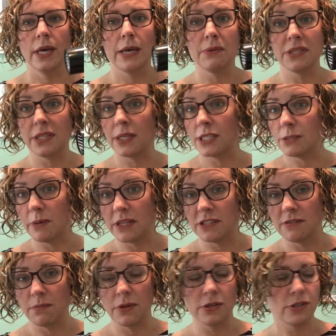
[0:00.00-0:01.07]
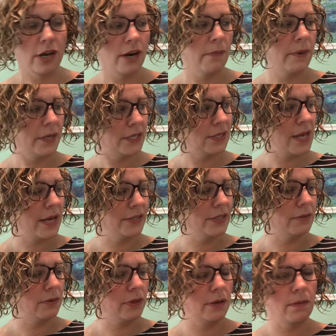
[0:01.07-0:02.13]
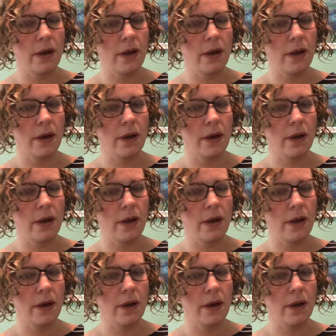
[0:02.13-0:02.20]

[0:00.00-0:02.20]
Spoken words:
It was an expensive blow dryer, but it's lasted really